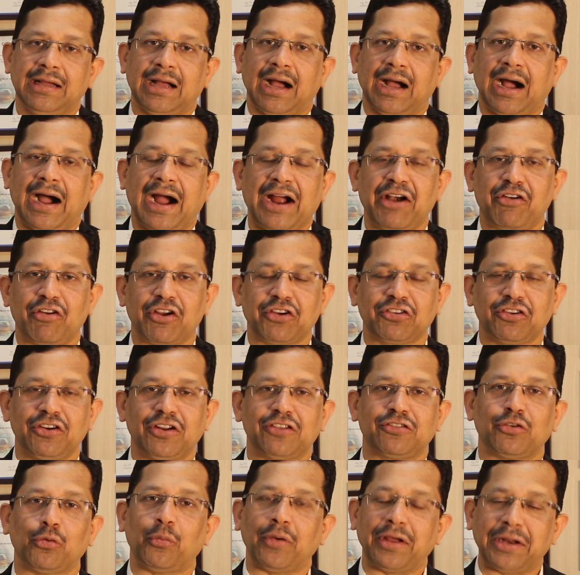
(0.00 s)
Hydration
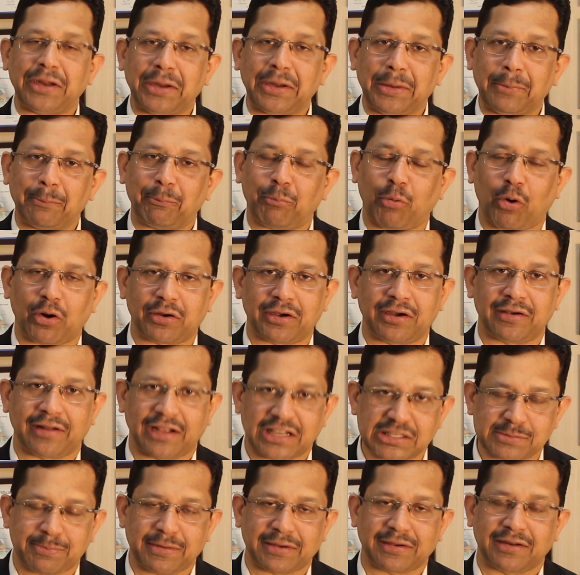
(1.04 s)
is a very important
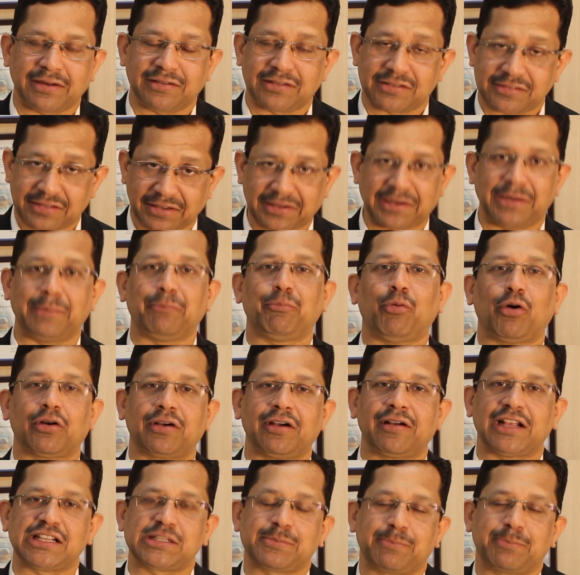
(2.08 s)
aspect and the second
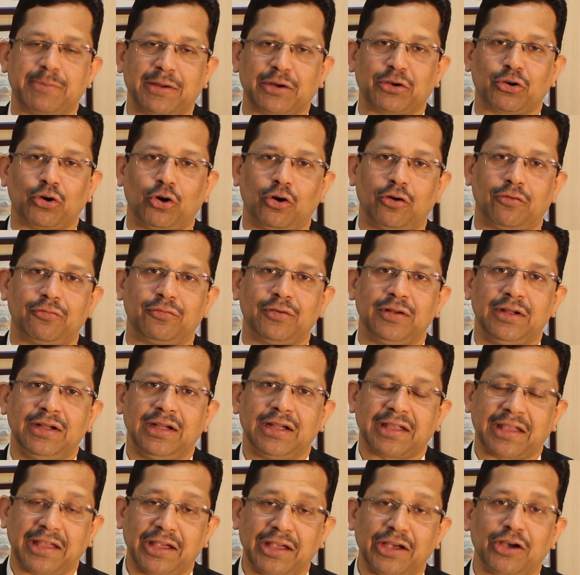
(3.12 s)
important aspect of
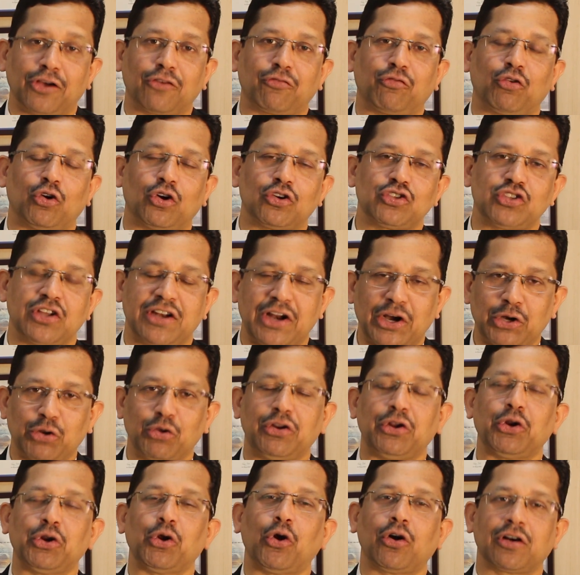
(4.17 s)
care for
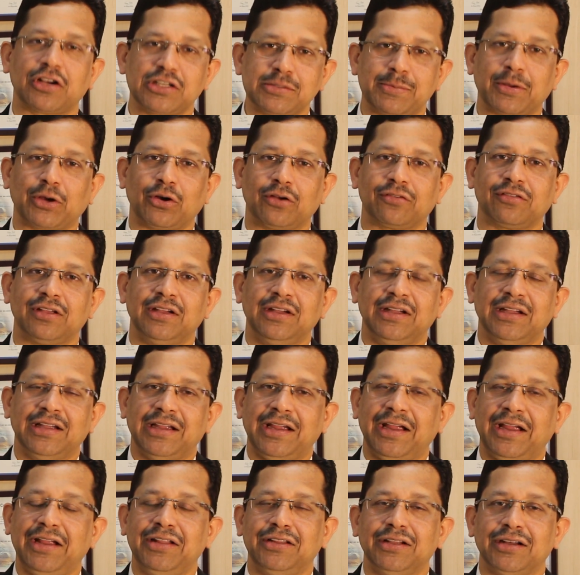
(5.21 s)
genitourinary organs, because
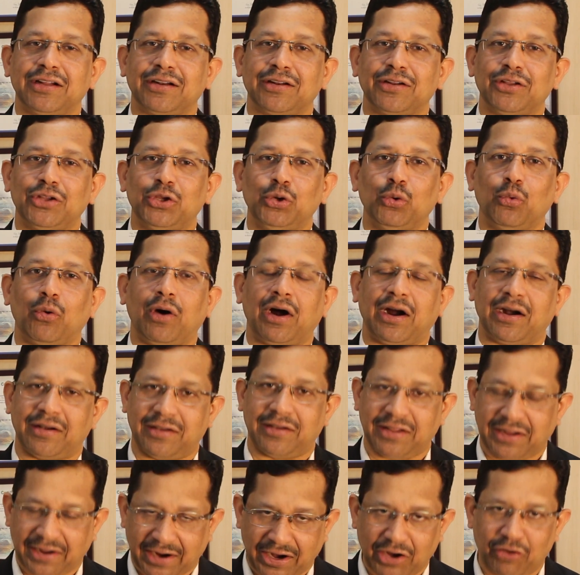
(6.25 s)
either you are
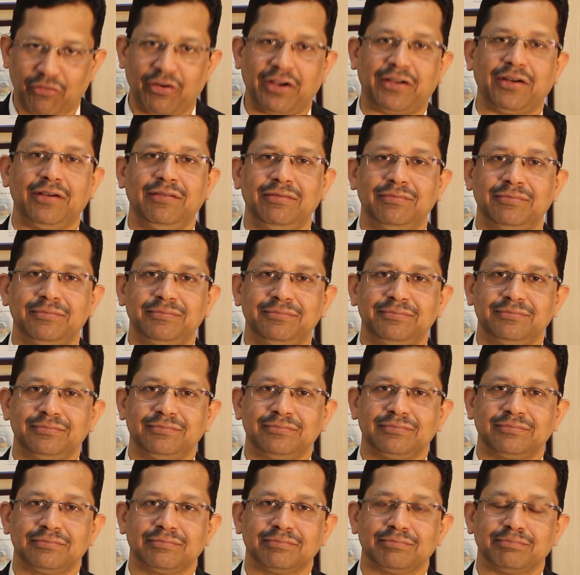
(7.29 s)
dehydrated
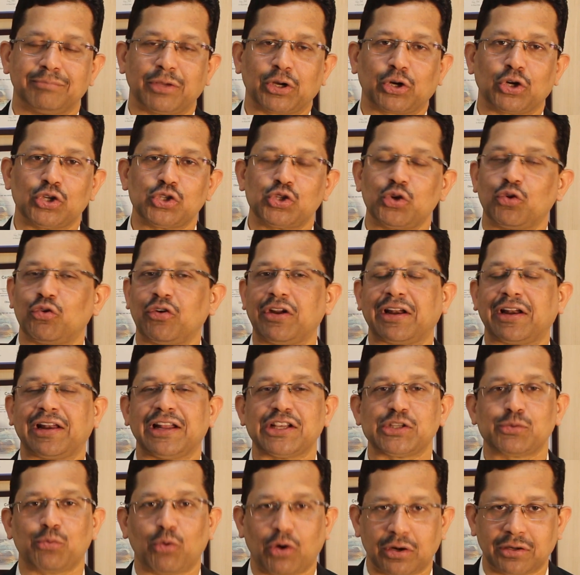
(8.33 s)
because you drink
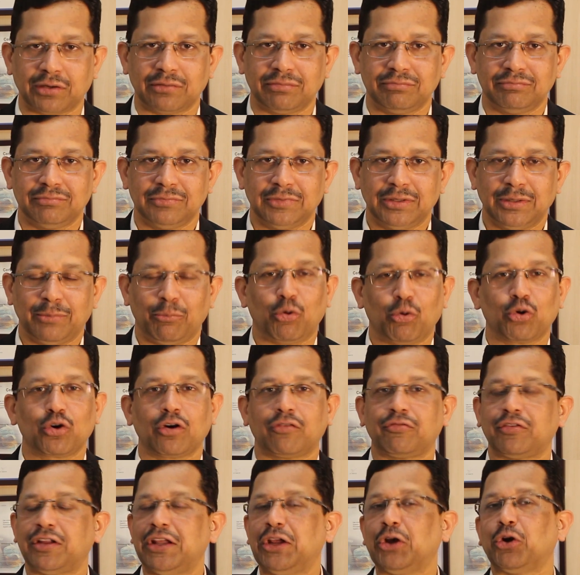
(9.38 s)
less water, more
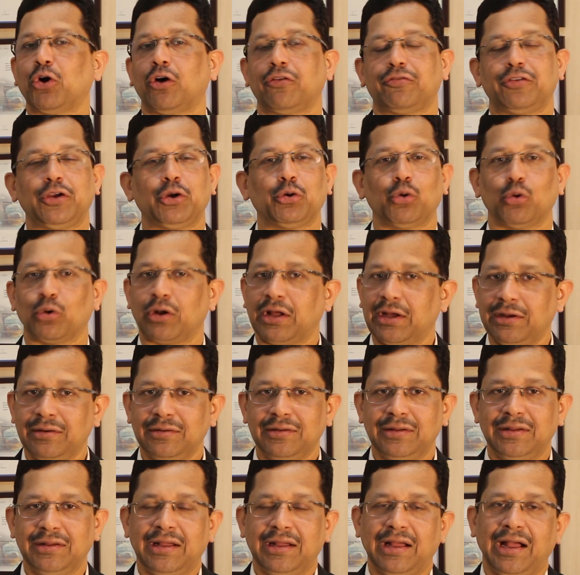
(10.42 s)
of tea, coffee, cola,
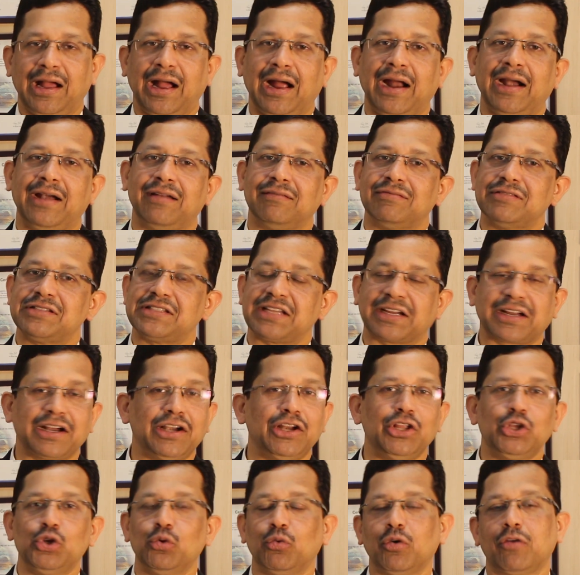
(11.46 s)
and
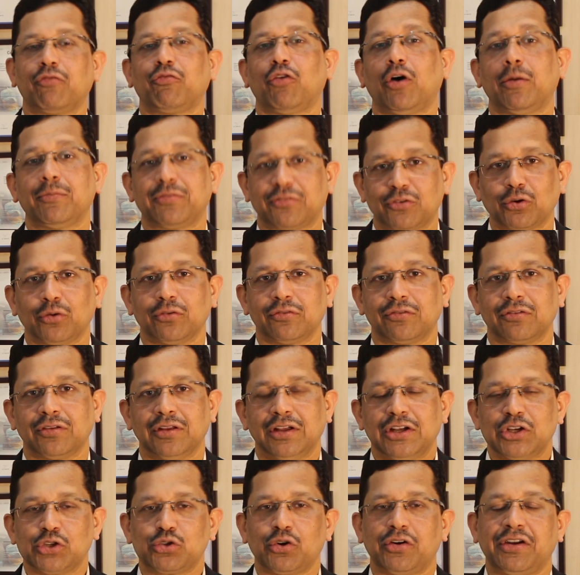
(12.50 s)
secondly you would form stones.
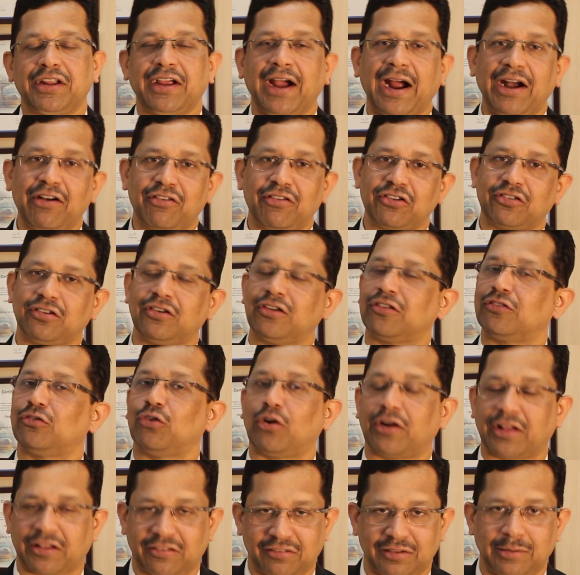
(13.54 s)
So dehydration is
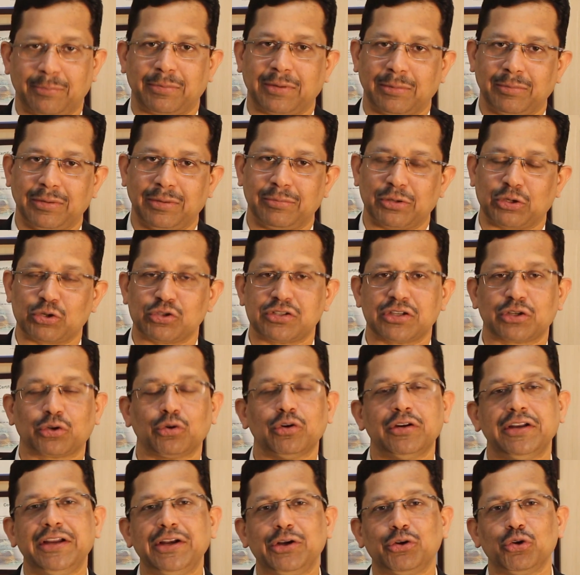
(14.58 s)
not acceptable because it
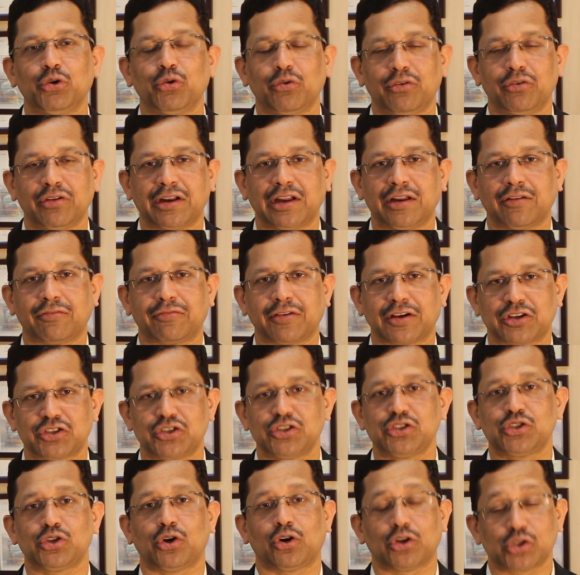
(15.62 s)
could lead to urinary
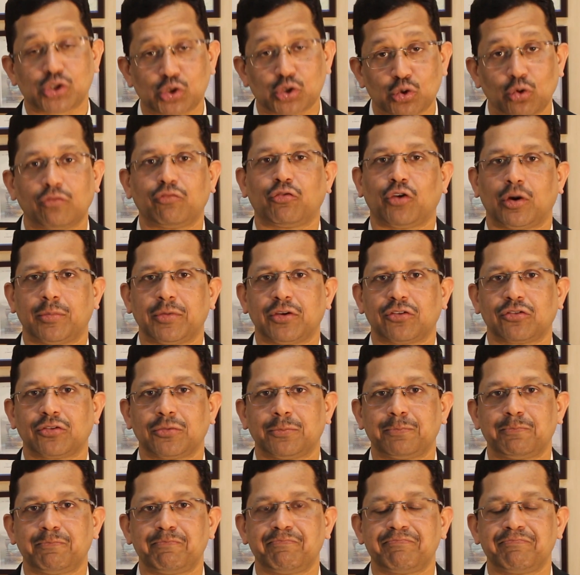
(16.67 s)
infections or stone formation.